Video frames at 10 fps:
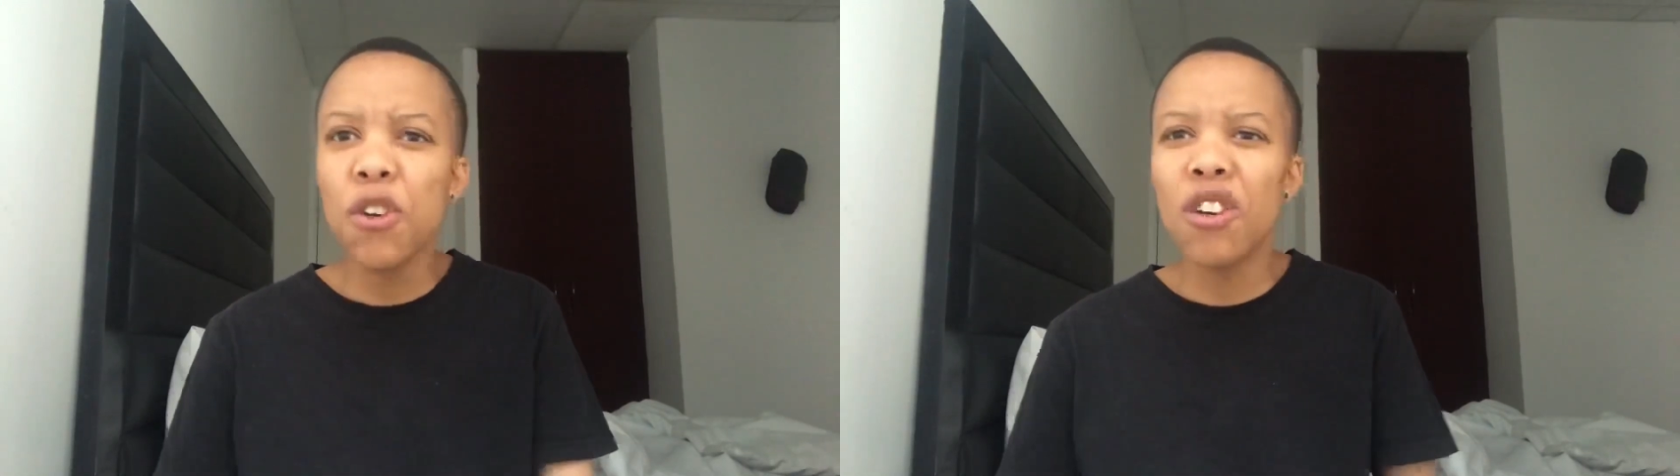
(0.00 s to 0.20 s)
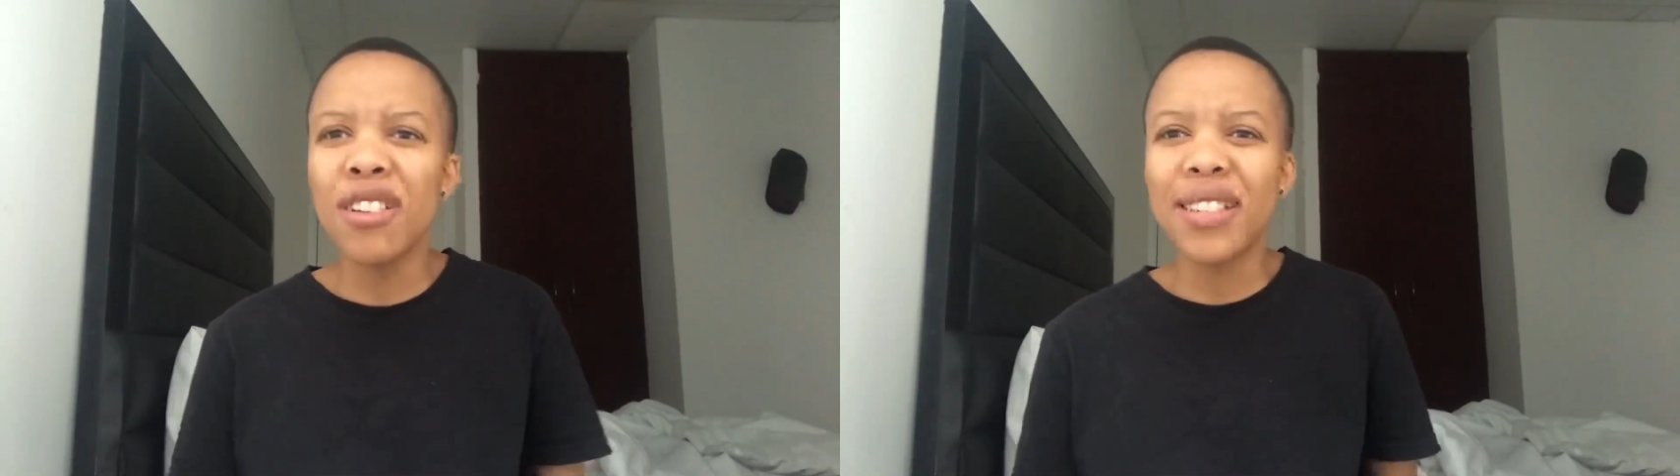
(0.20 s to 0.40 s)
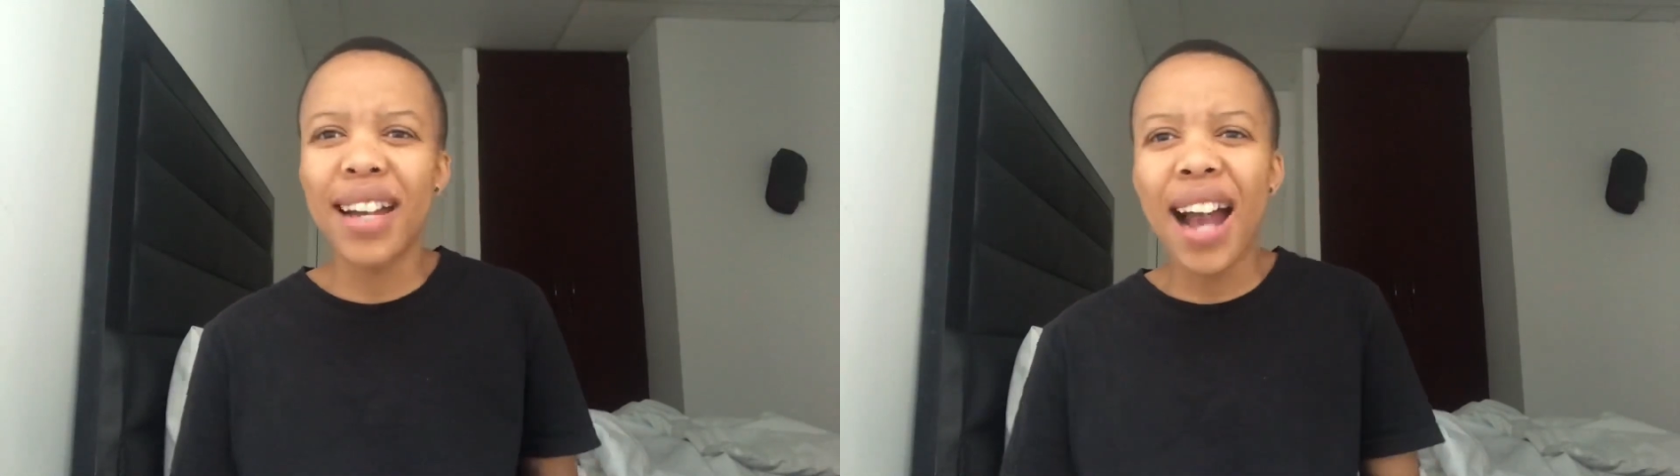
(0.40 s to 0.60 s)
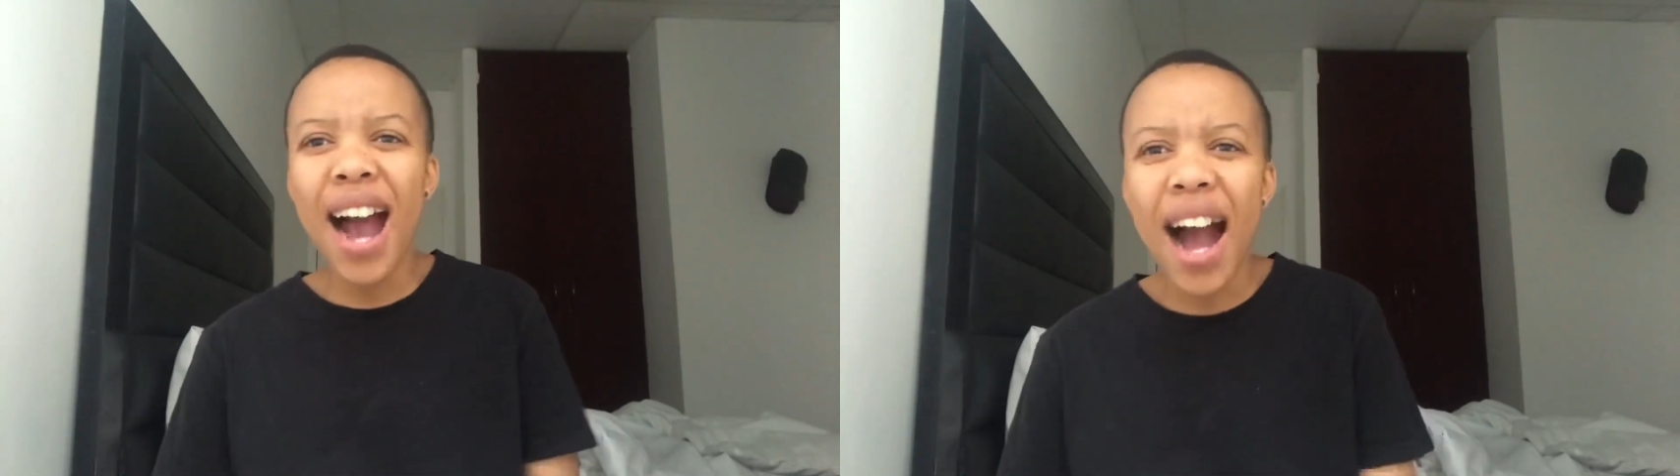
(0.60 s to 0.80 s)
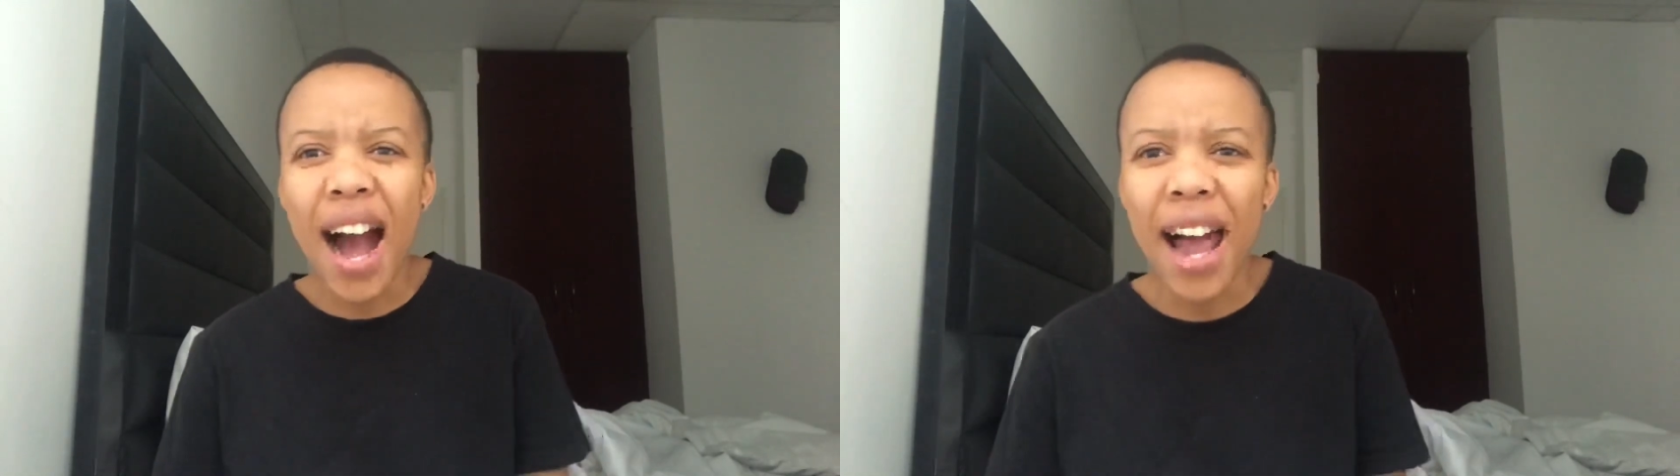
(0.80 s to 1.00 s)

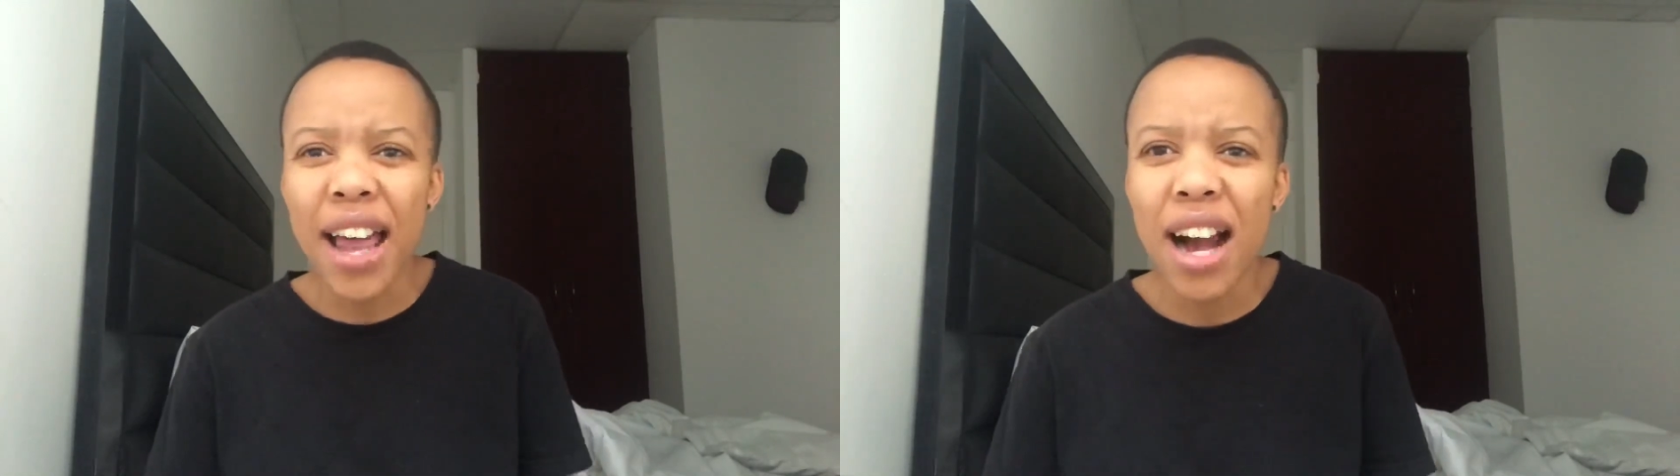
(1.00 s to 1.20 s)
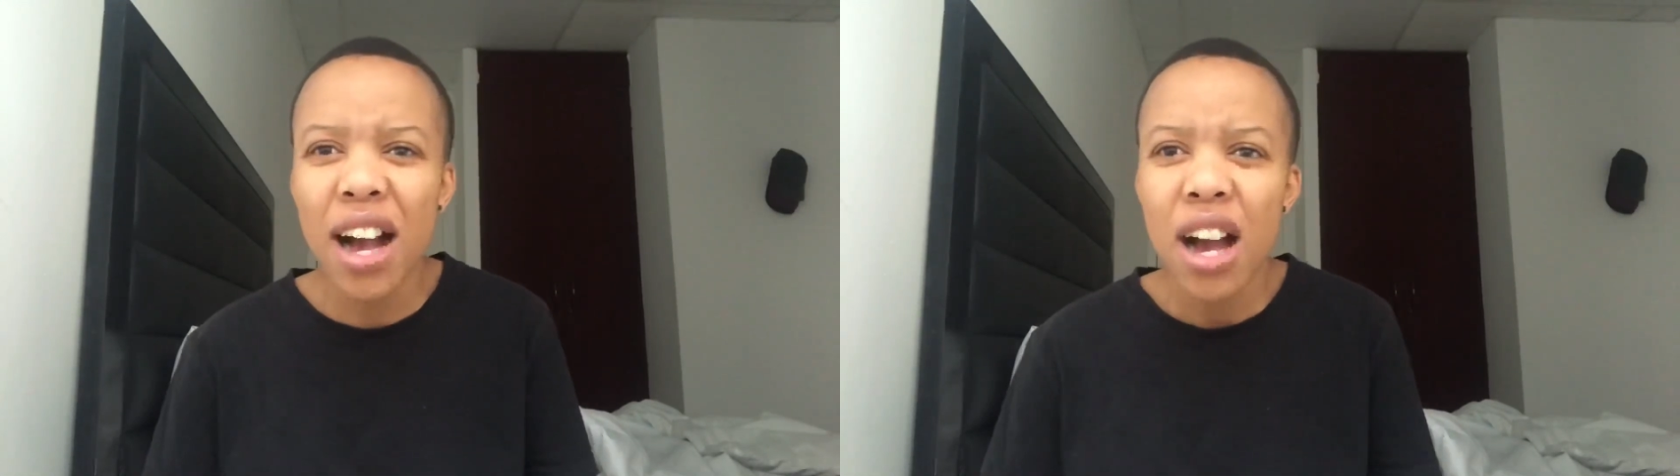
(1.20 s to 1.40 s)
ngayisekhaya,